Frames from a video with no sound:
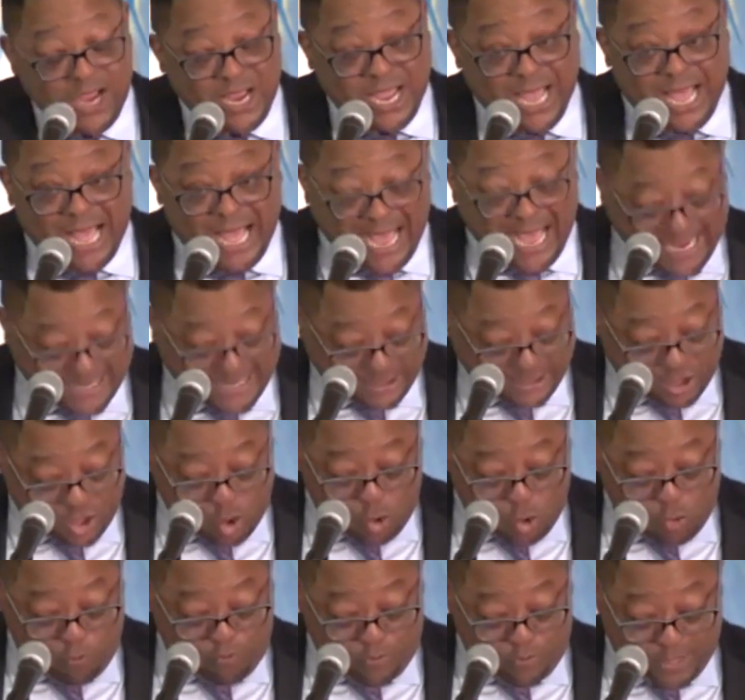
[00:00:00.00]
eyes are
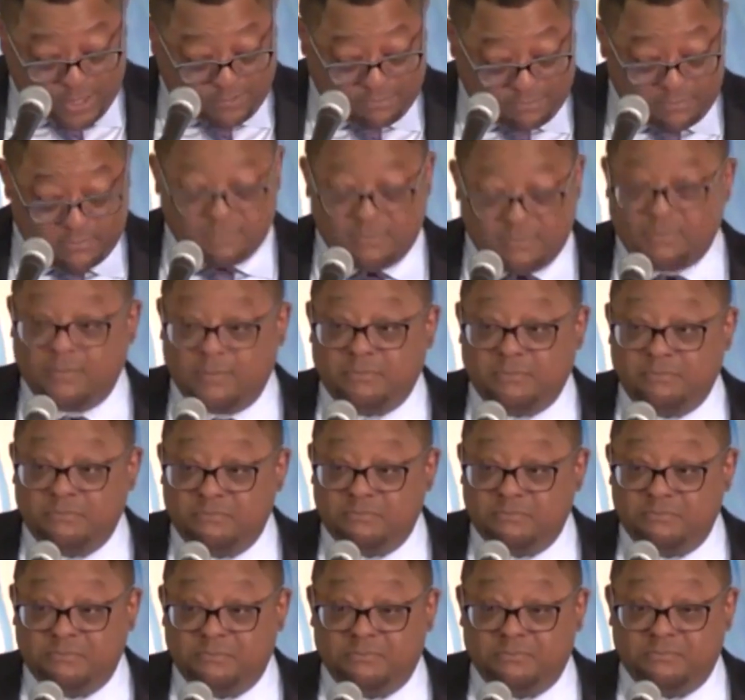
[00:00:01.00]
open.
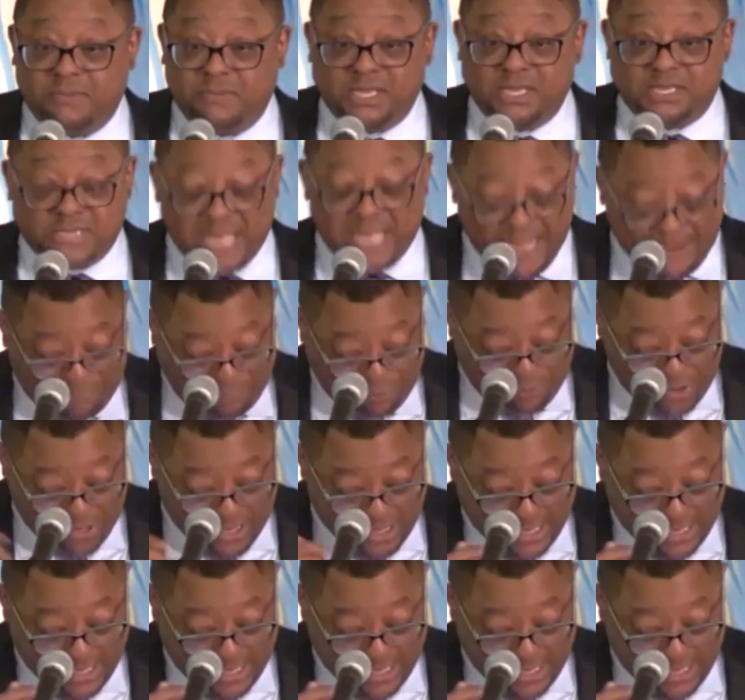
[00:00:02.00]
It's not pretty,